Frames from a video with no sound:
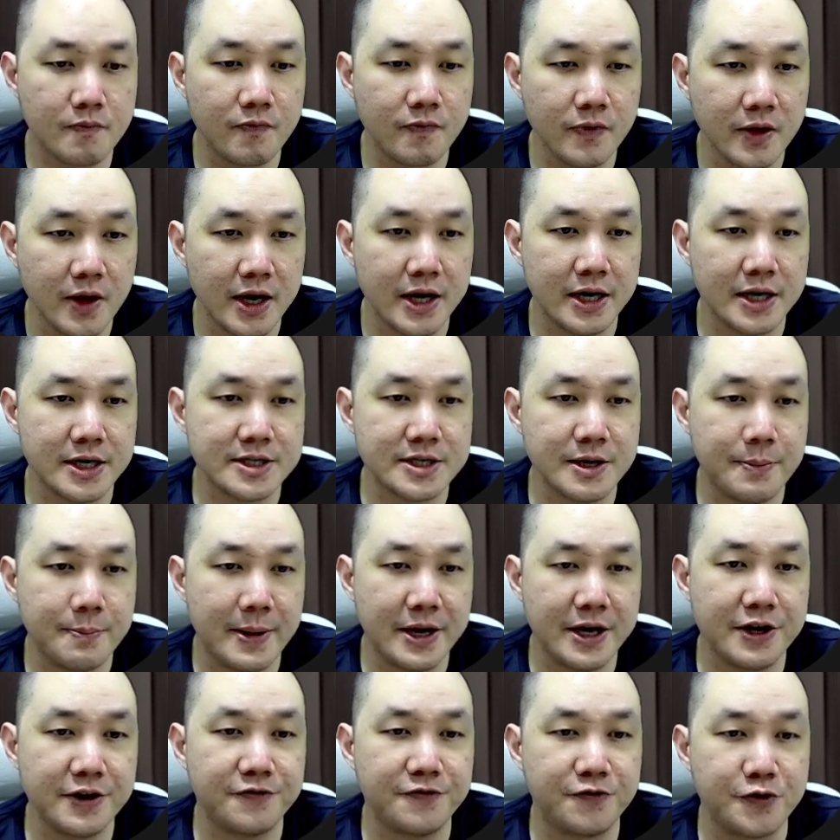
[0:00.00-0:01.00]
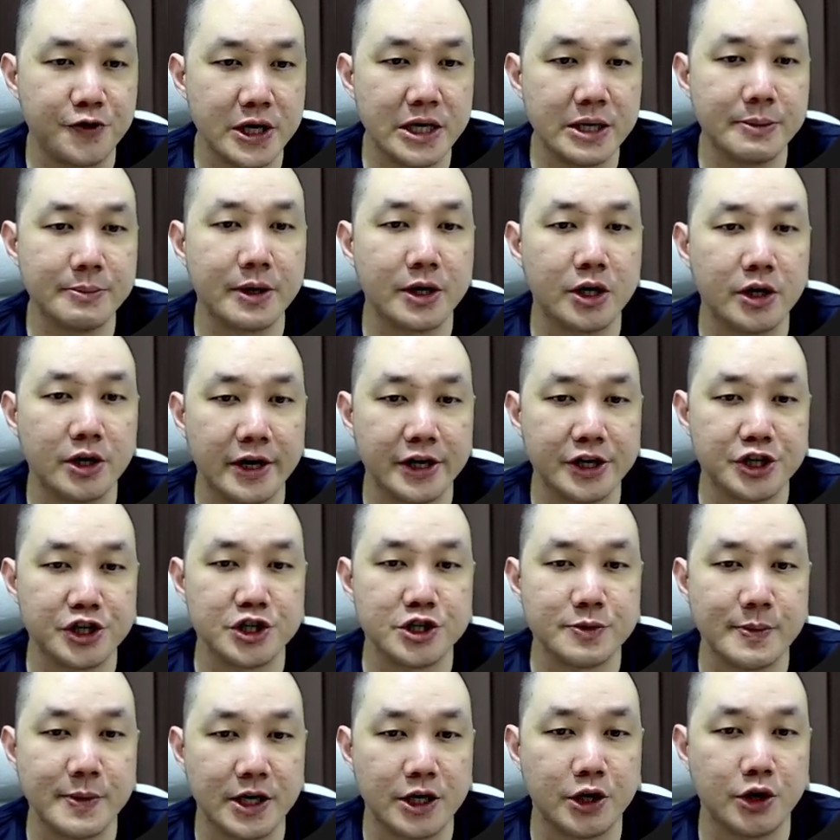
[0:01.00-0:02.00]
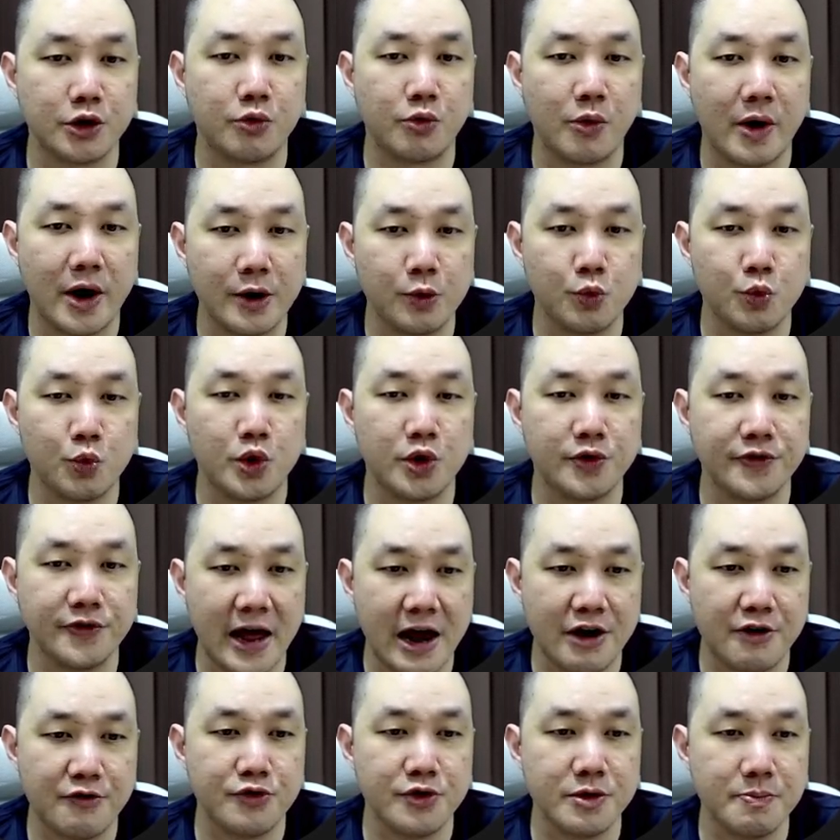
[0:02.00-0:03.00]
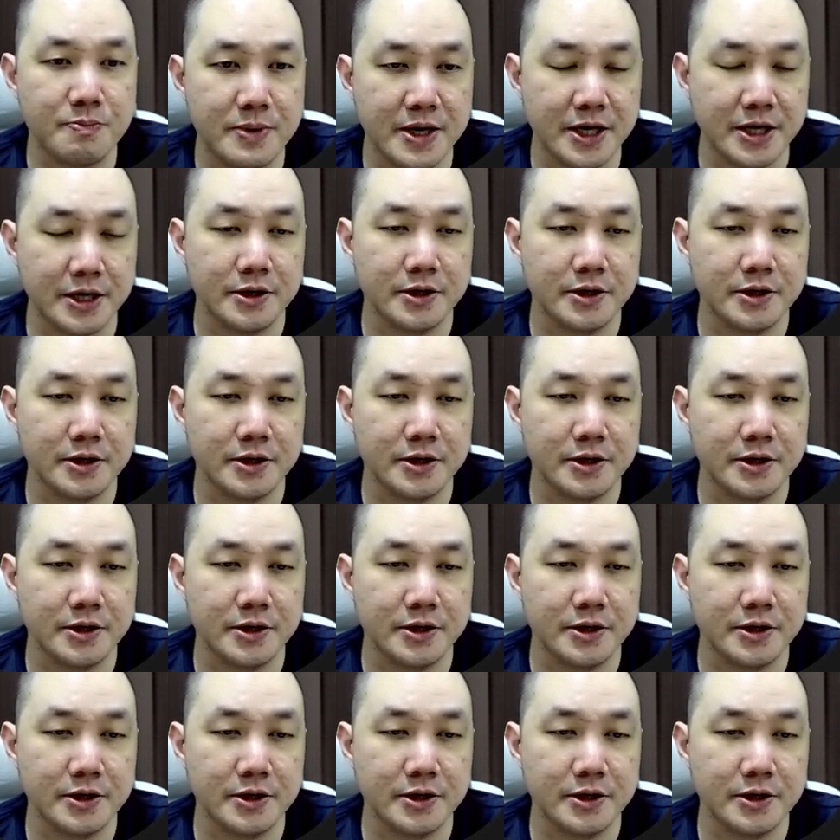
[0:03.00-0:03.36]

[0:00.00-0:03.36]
And I said, better freedom and connections to make the grind worth every bit.